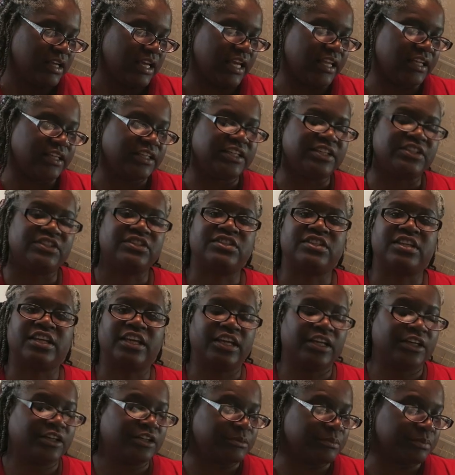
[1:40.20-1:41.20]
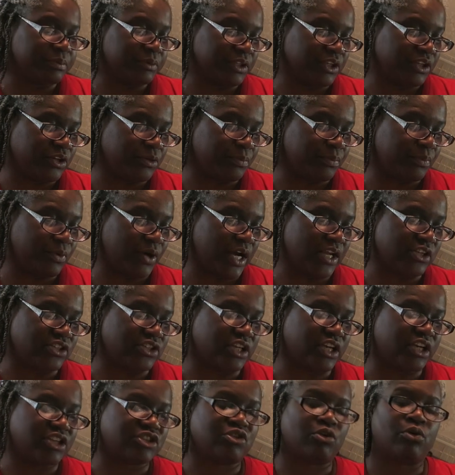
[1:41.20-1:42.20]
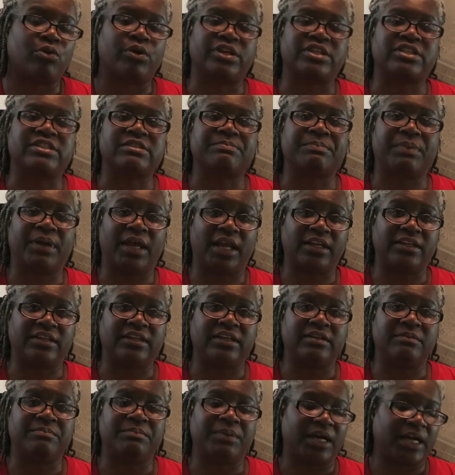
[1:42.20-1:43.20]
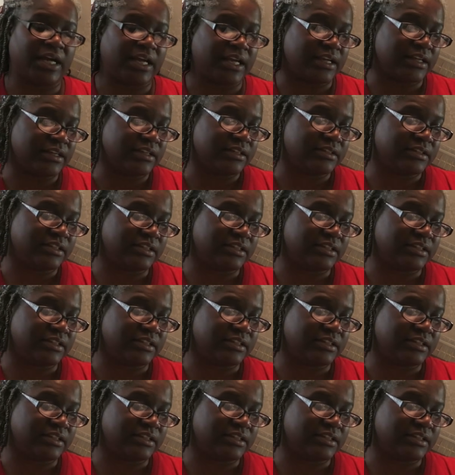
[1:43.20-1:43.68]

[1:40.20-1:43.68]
At least 10 completed projects are expected by